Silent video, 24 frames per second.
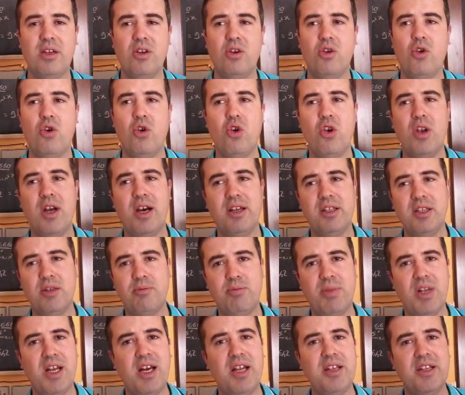All other
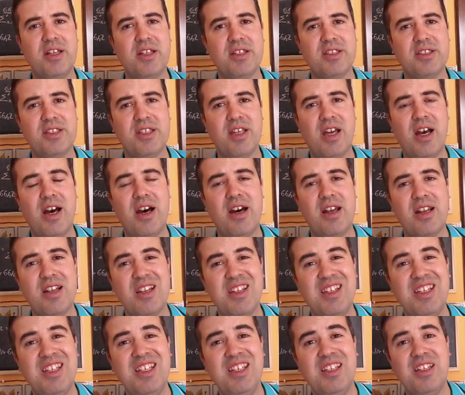planets are
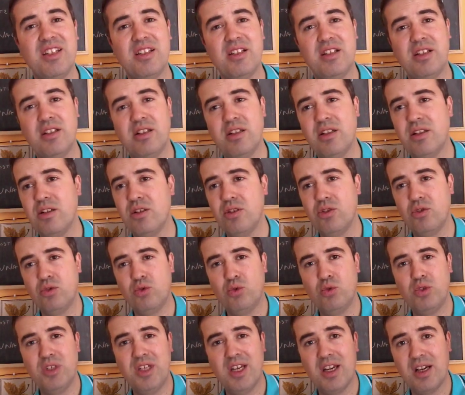nearer
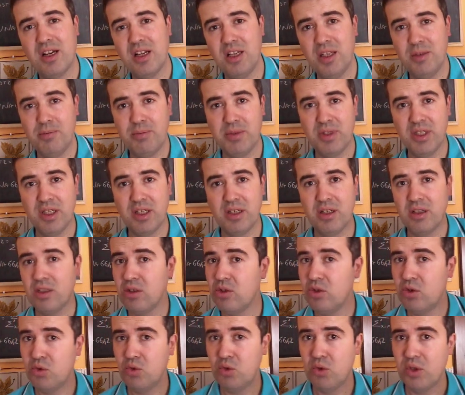to the ecliptic
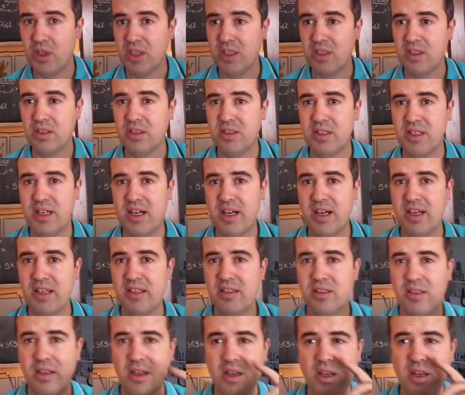during the night.